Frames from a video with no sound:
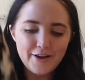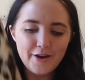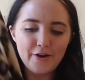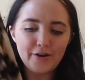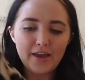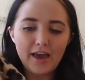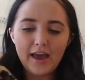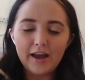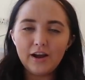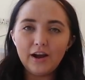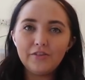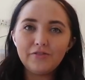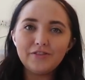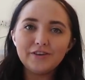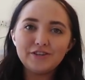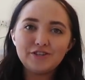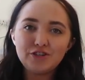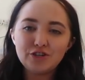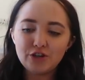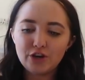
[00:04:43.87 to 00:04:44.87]
Okay, I got
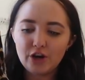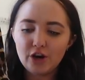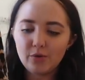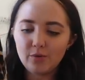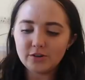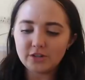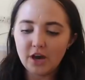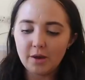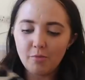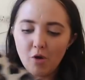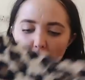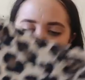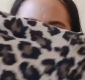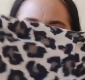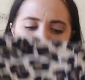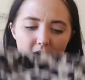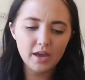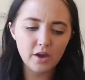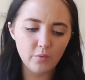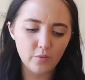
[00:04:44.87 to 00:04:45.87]
this shirt, which I'm
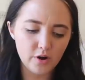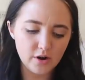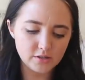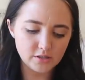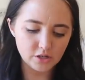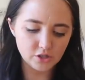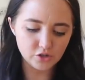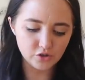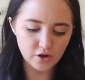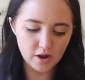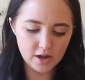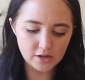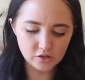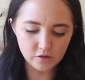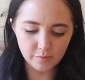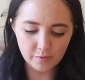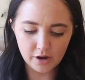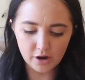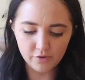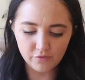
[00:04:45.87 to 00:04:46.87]
hoping I can wear as a
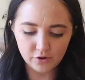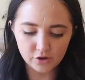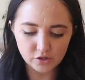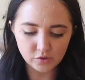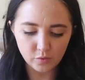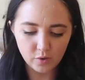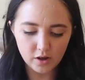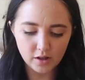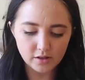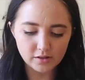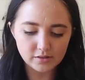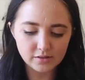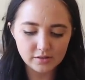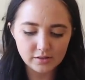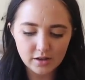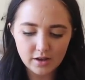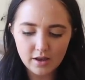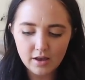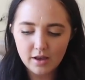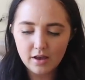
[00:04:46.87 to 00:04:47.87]
dress with my Air Force
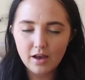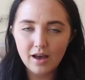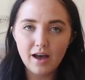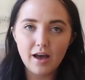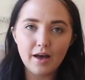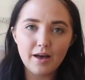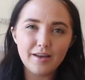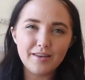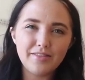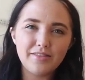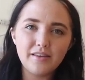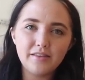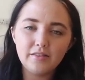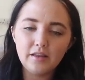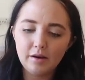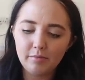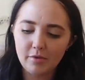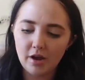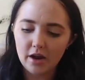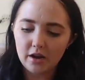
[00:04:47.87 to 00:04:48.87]
Ones. I
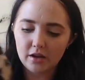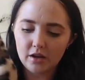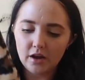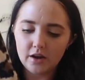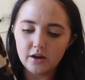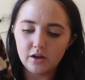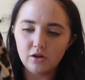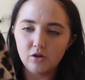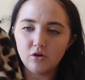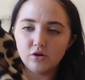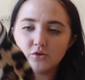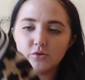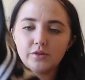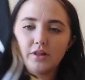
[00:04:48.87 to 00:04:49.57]
think that I'm kind of cutting it close